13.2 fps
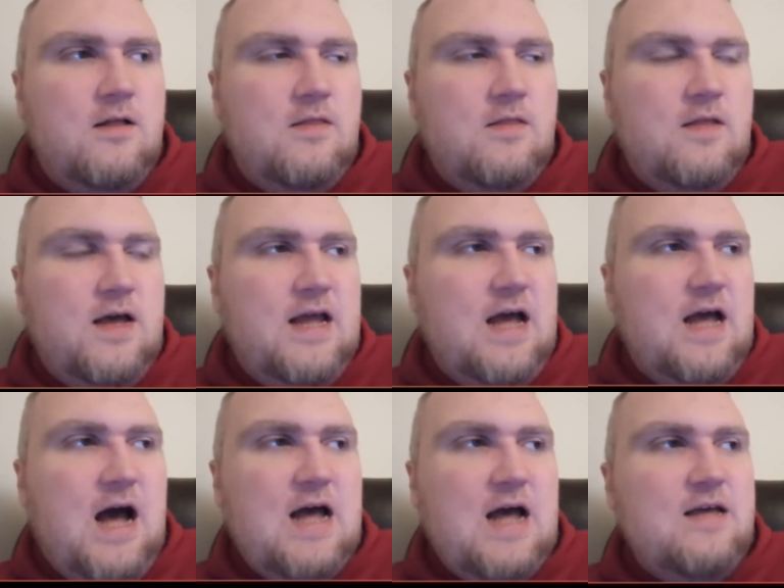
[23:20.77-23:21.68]
like
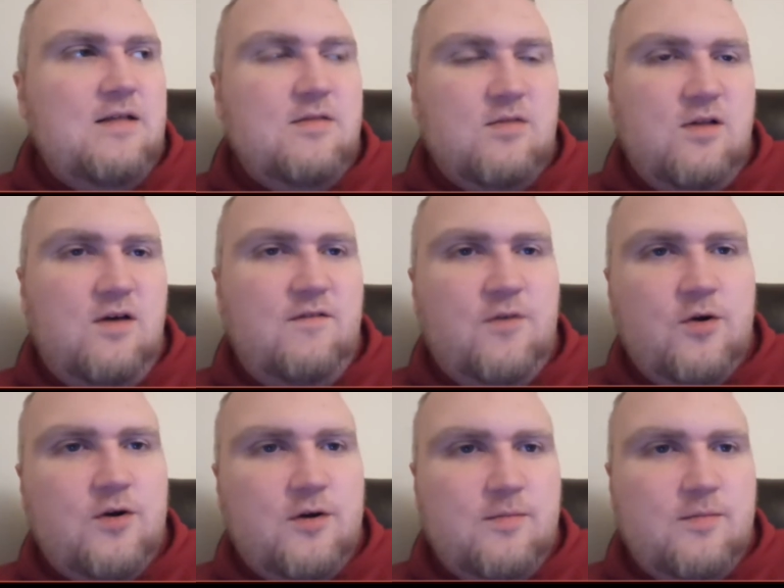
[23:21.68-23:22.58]
I love
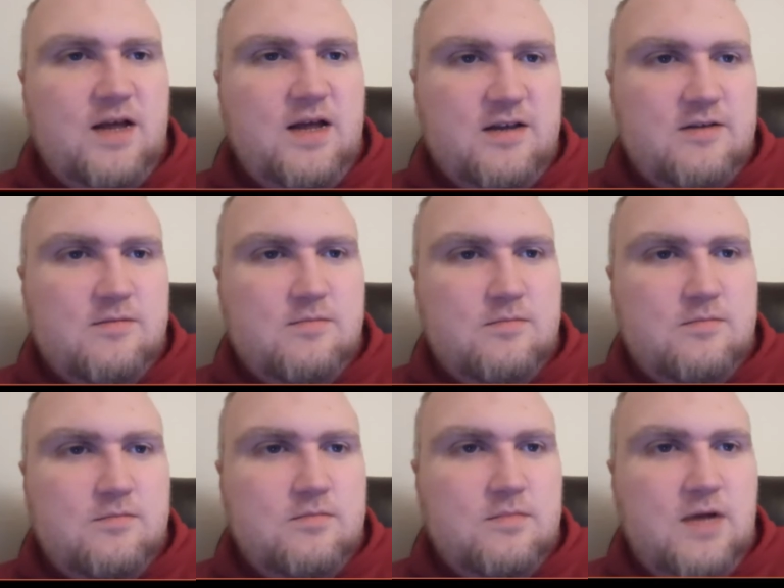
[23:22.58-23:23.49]
her, like
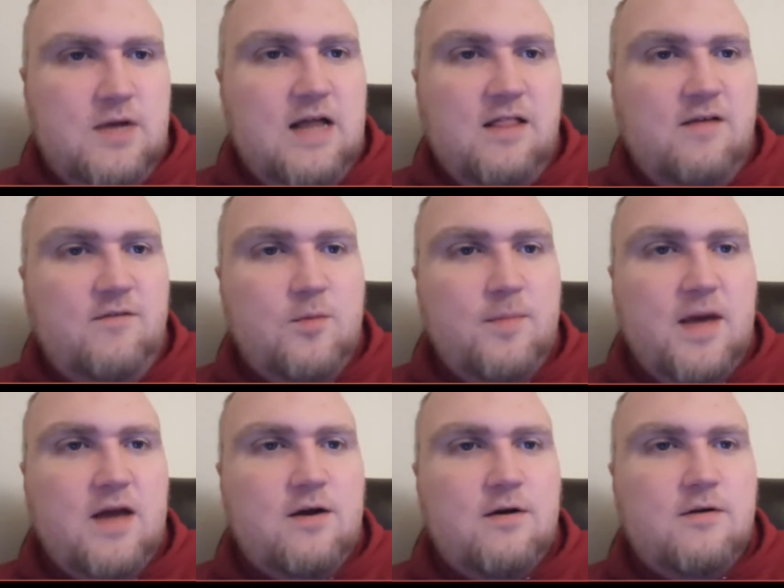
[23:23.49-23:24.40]
I love her
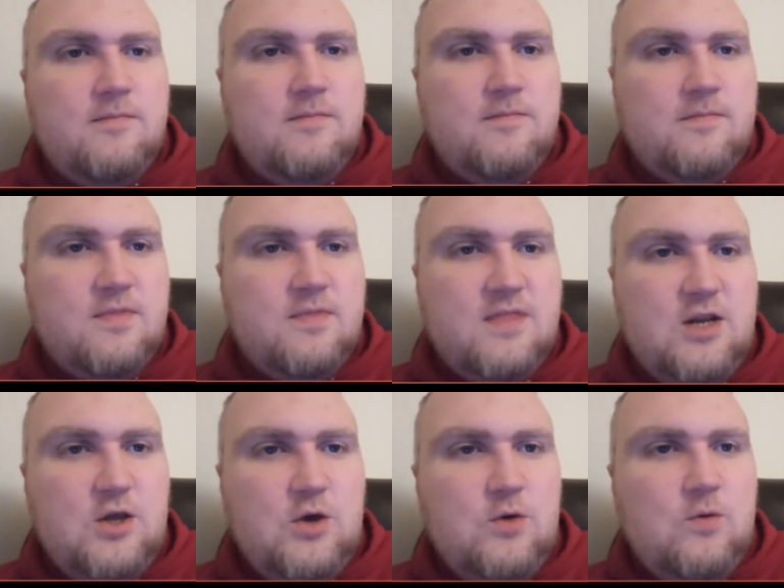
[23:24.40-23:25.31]
better than
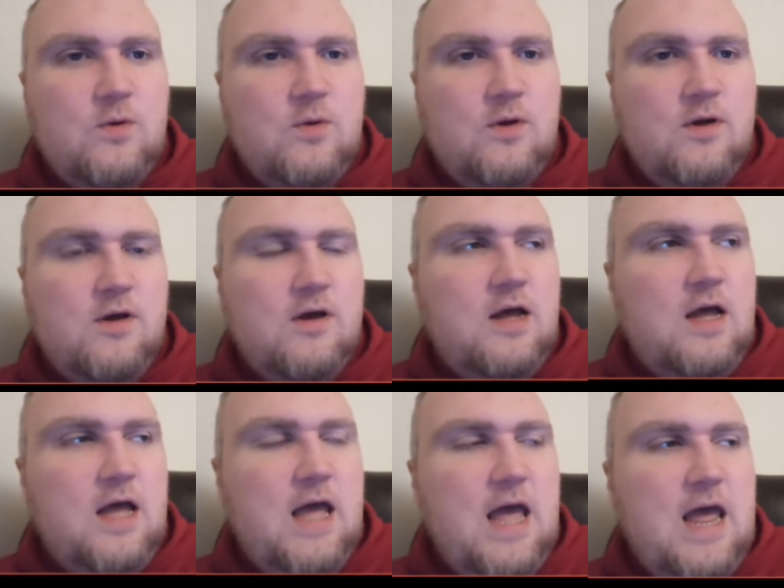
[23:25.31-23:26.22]
you.
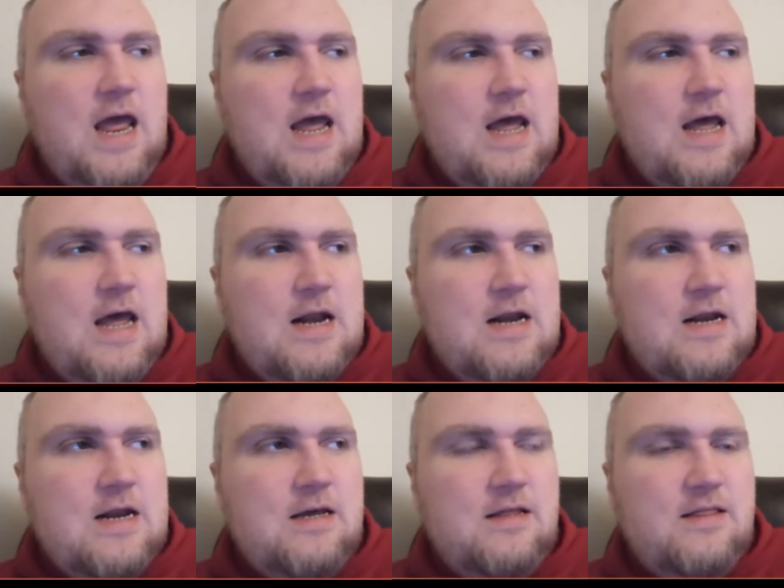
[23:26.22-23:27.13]

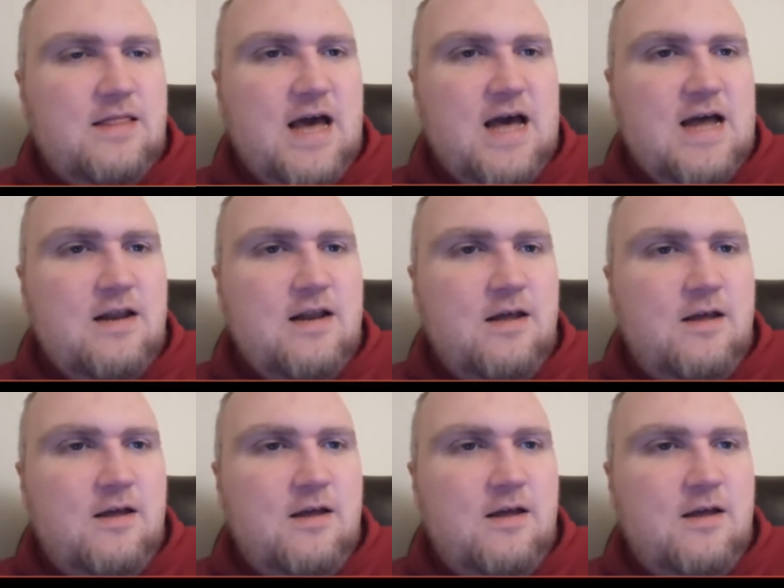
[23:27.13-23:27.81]
And that